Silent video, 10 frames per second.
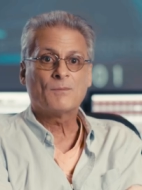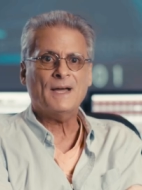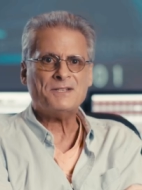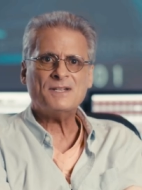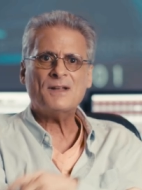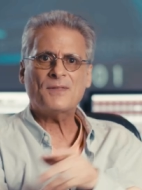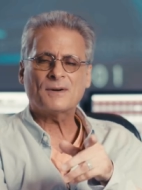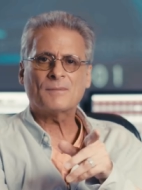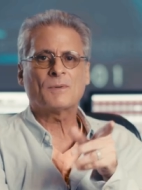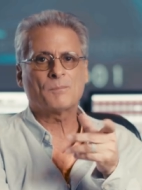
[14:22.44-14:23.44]
That's
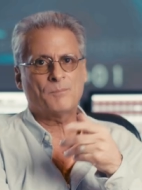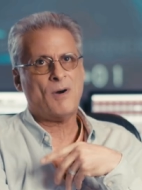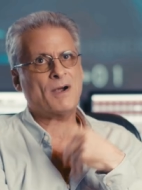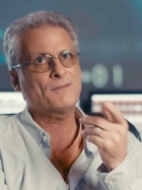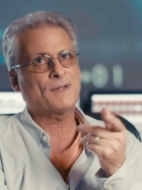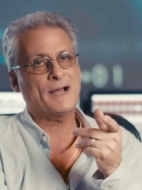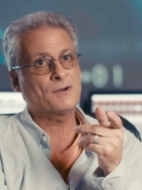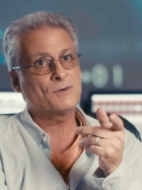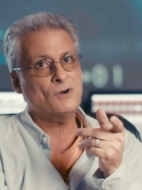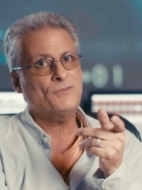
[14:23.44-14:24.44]
another part of. I
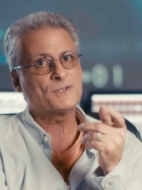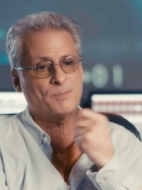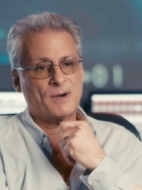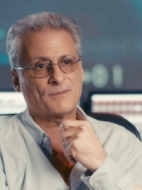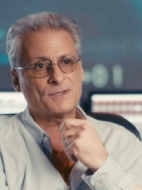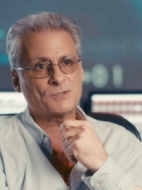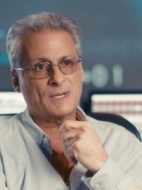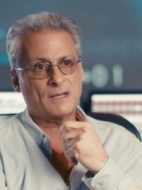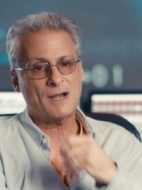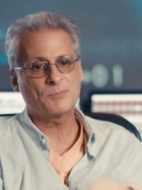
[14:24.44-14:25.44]
don't know if it's part of this
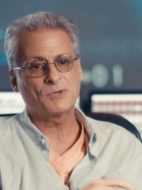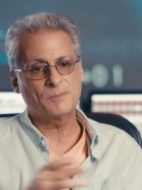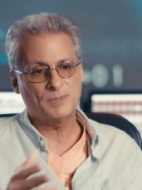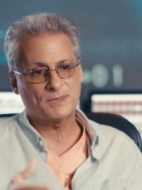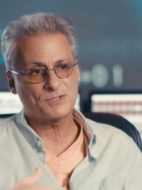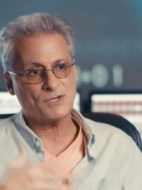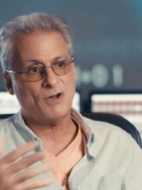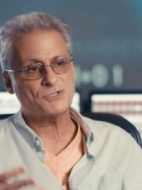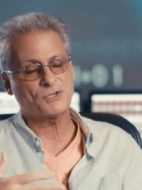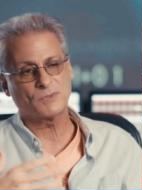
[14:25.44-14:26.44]
rain library, but there's
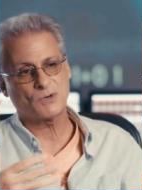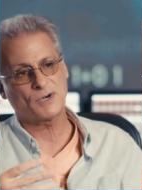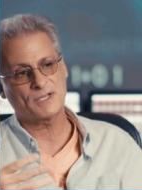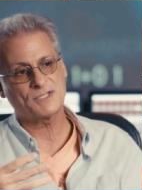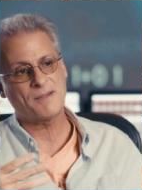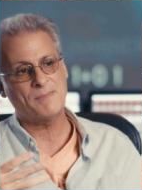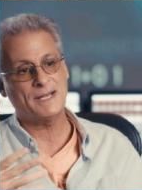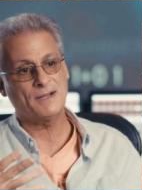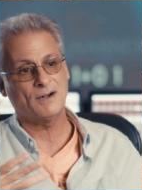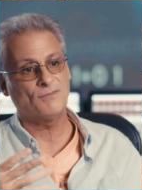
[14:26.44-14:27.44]
also recordings I
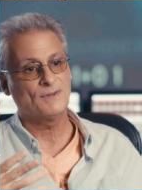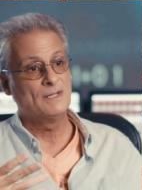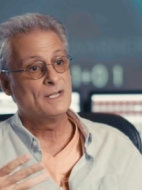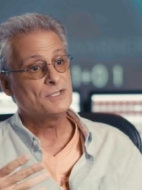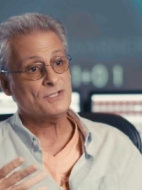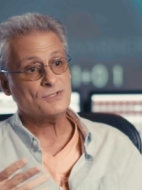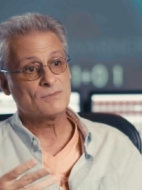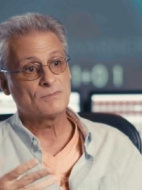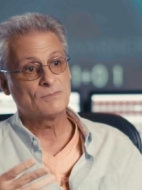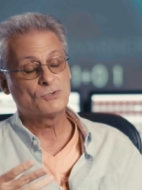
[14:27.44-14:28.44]
made of just
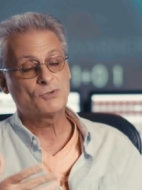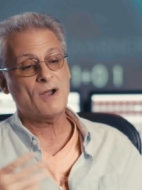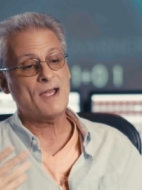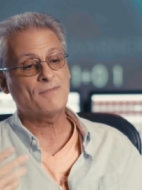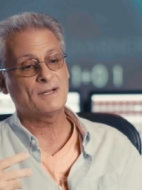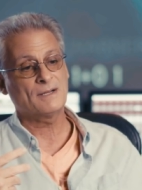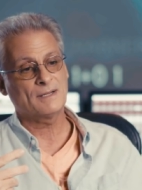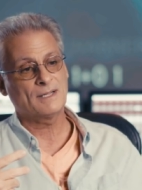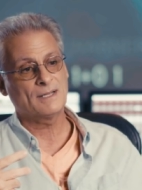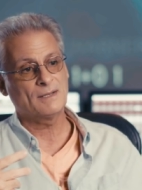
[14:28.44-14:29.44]
driving
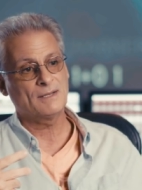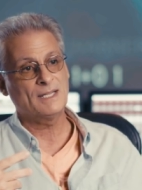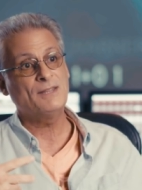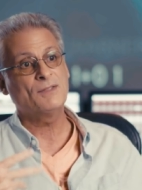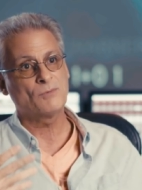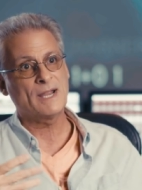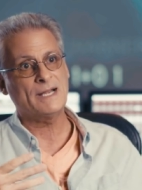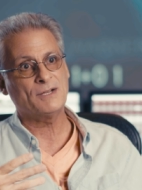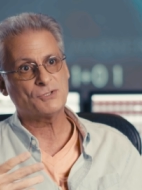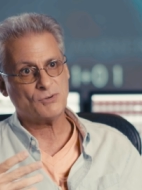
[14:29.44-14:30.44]
in the
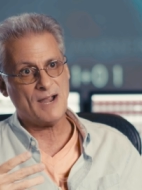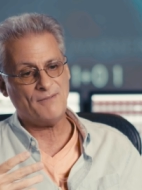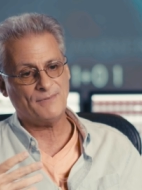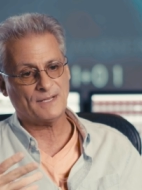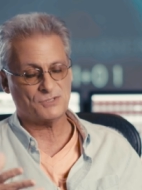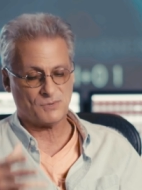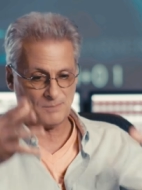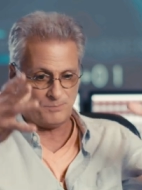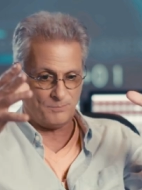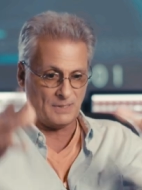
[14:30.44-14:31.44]
rain and traffic. And so I
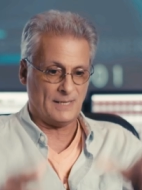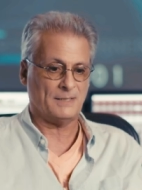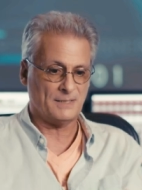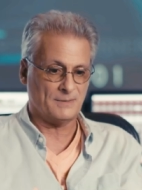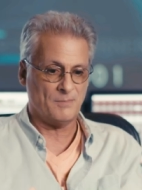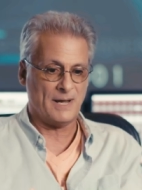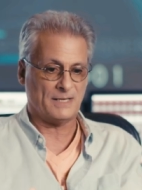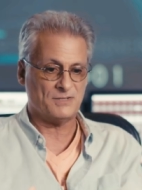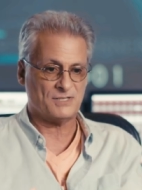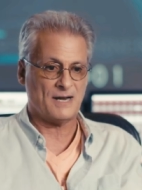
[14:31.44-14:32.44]
planted the
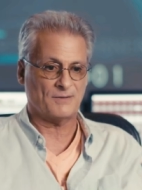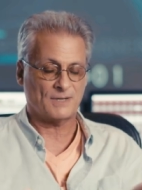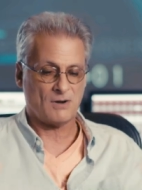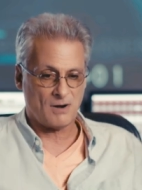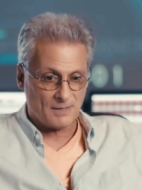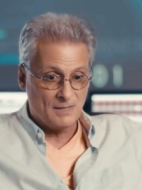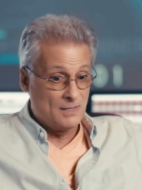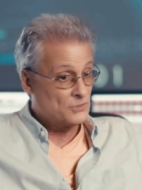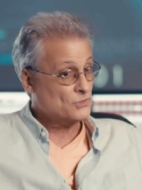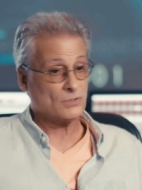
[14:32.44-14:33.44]
mic inside of the car and
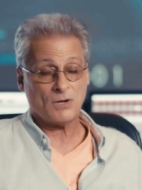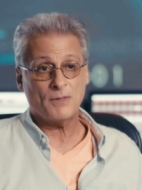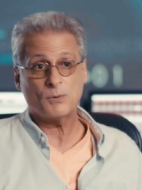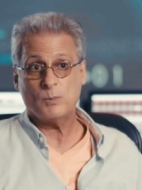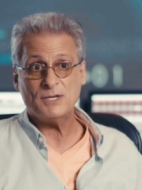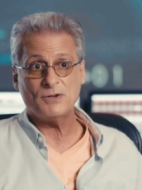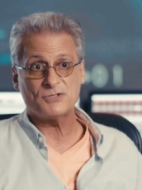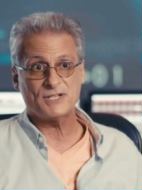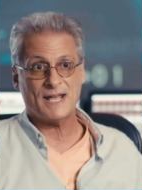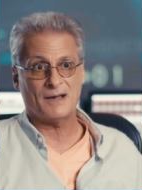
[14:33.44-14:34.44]
took all the
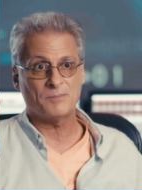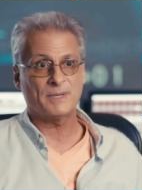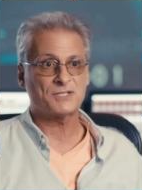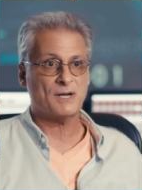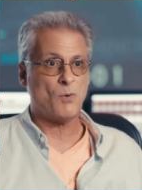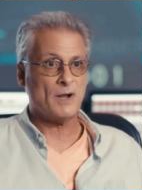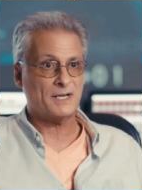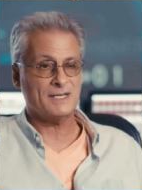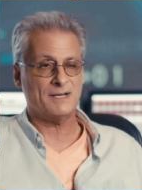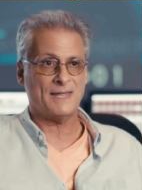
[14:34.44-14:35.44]
windows down because I
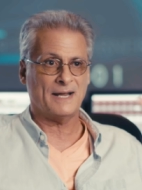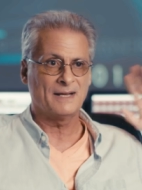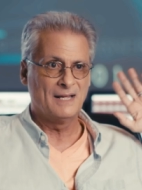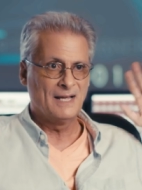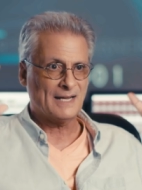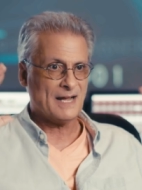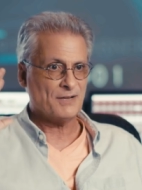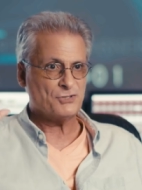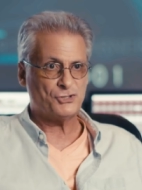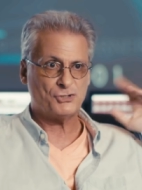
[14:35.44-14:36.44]
wanted to hear that kind
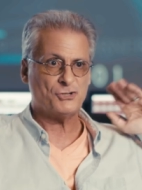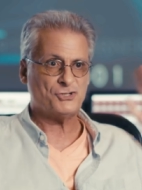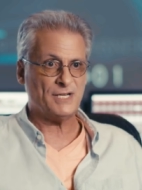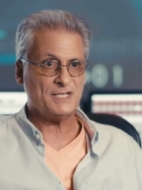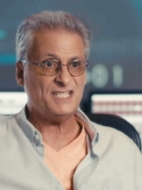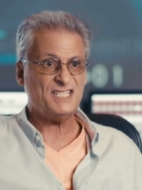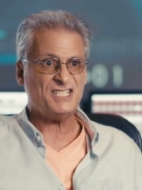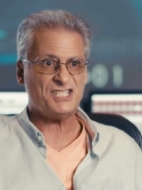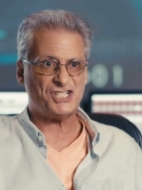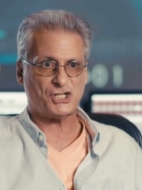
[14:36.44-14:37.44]
of shushy
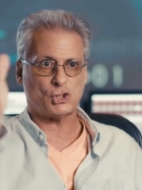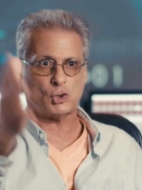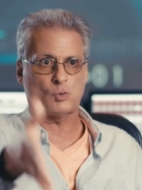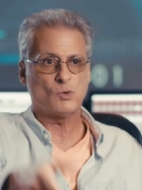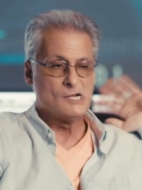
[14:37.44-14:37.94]
shoo,